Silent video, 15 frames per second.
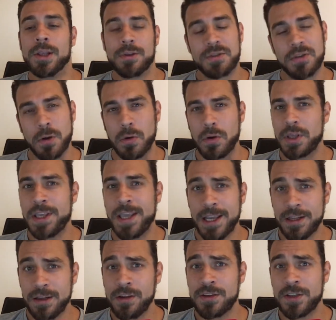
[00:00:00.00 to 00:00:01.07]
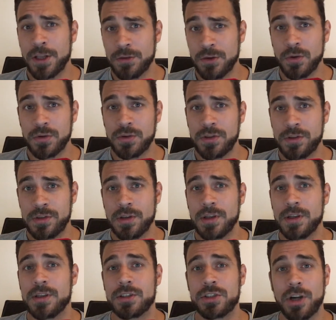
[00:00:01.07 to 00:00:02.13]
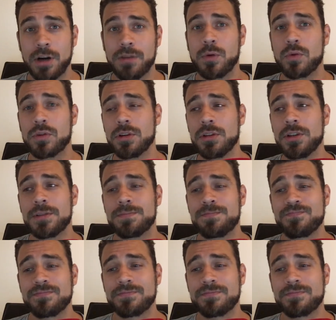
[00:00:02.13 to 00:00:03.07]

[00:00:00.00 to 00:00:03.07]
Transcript: So, can Santos shock the world?